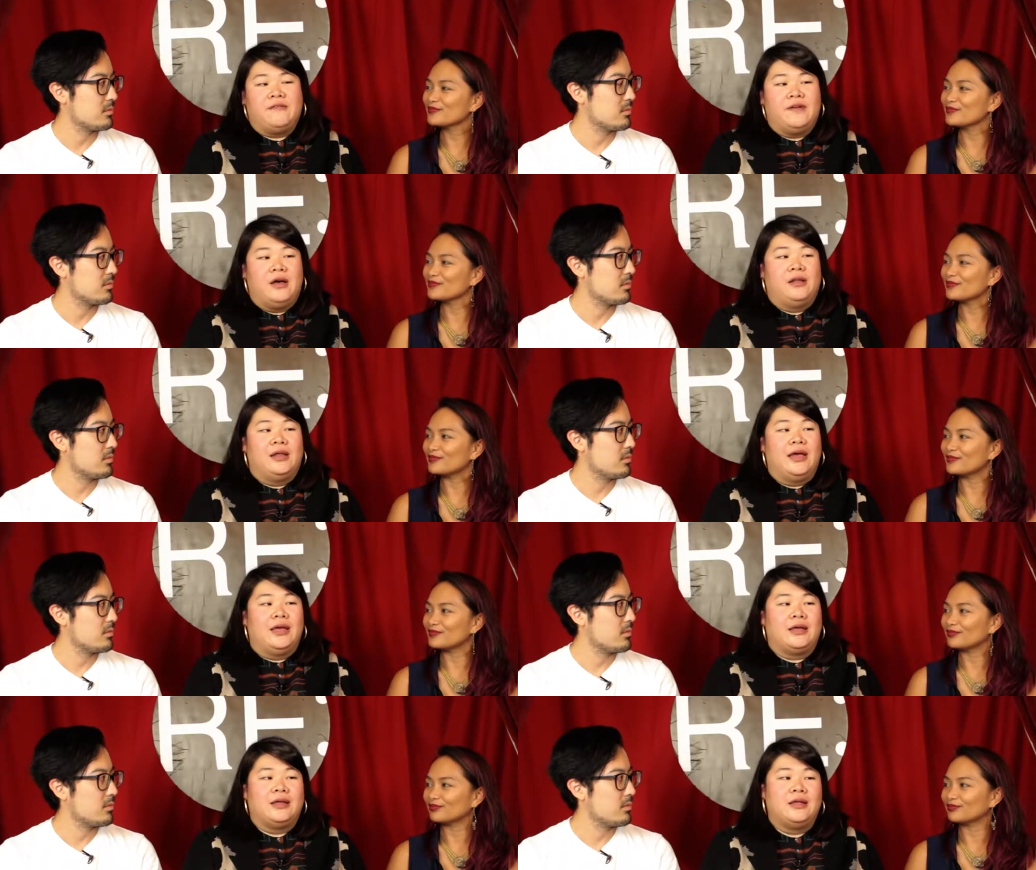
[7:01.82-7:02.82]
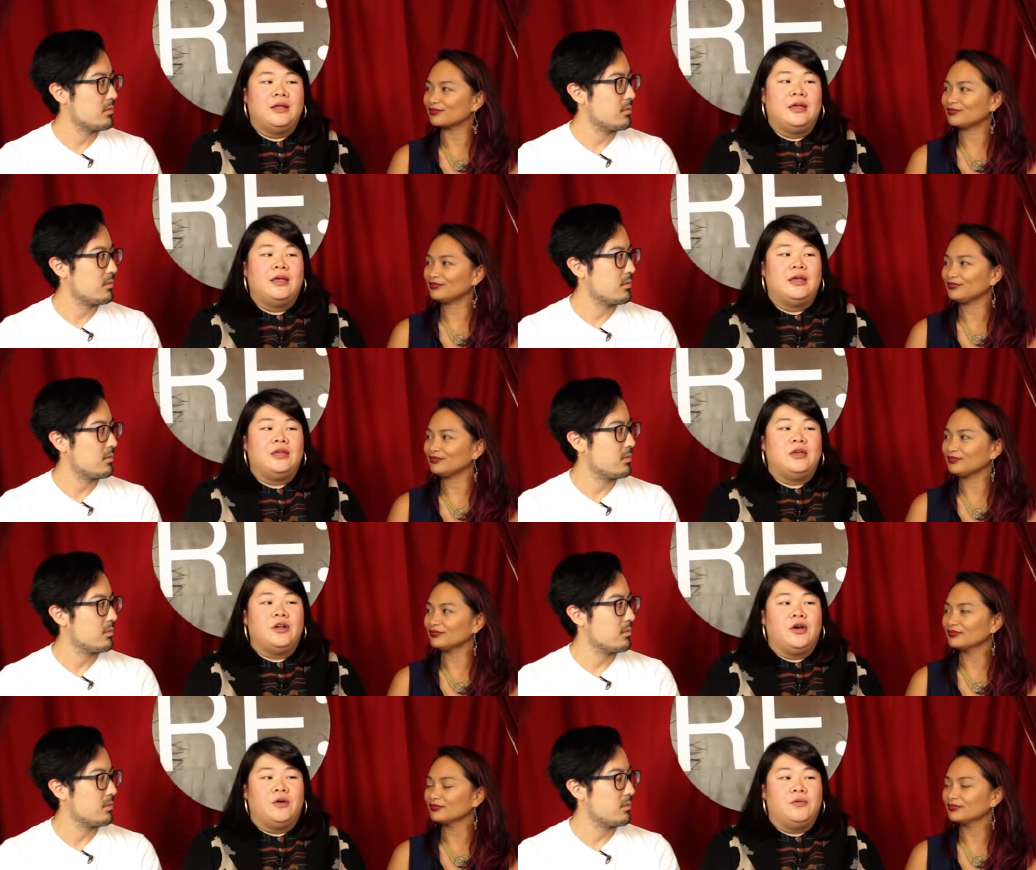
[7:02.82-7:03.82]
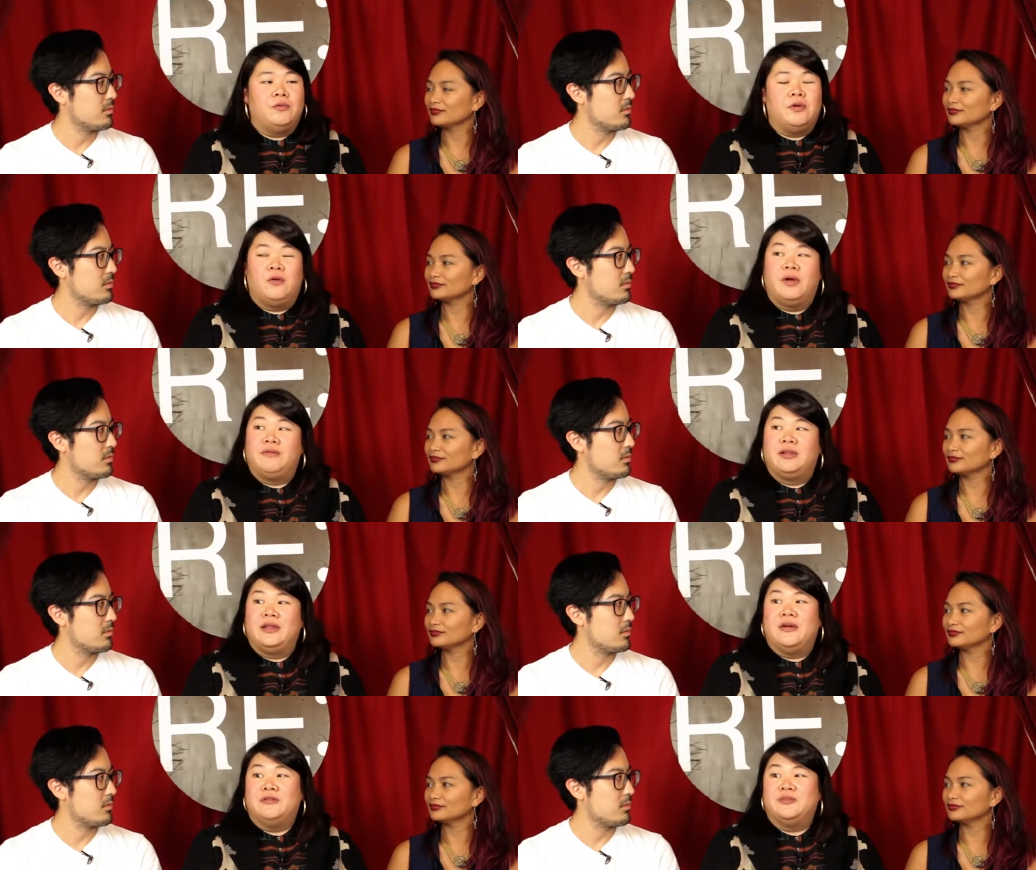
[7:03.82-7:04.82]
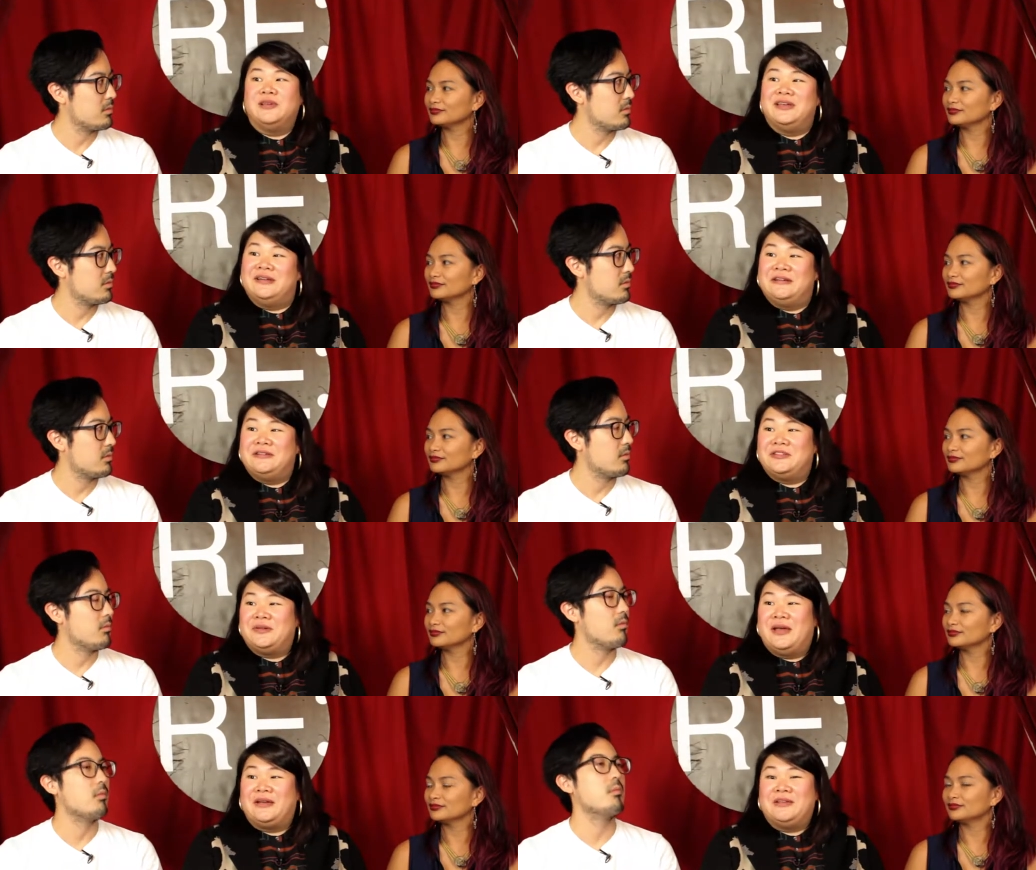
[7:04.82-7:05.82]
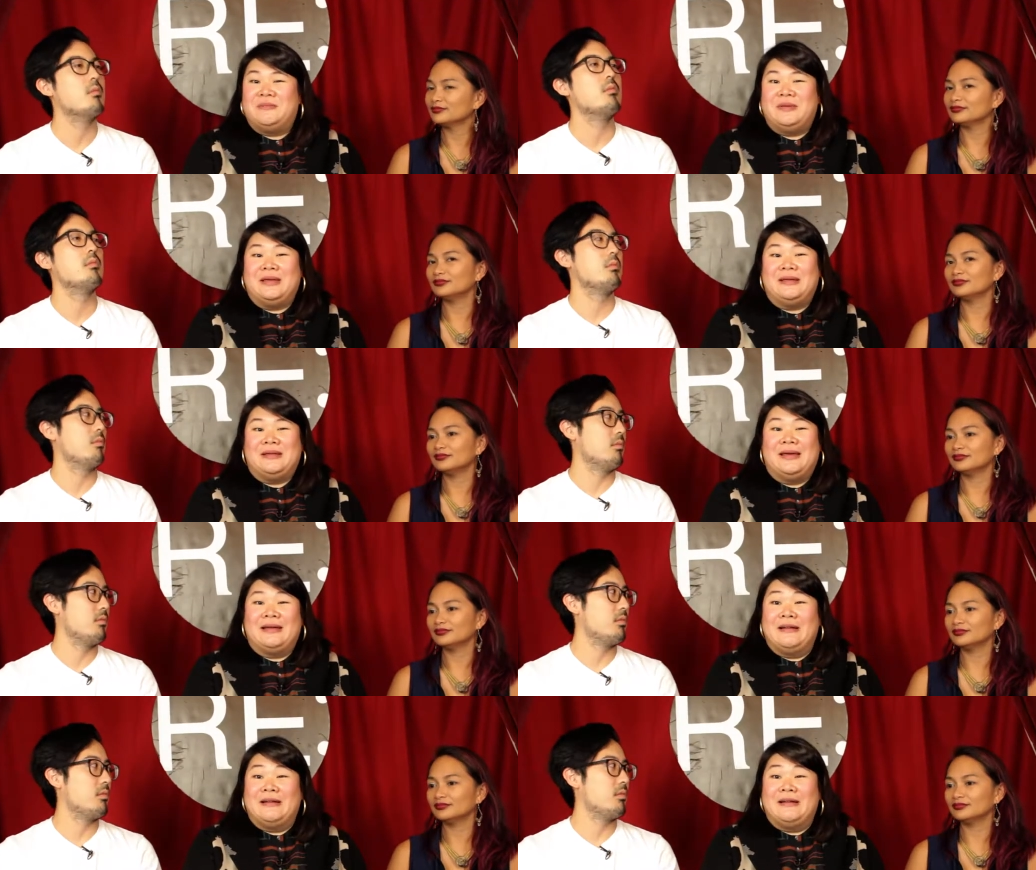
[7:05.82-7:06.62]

Speaker 1: I felt like you know, no one really knows me here, so I could be hmm. like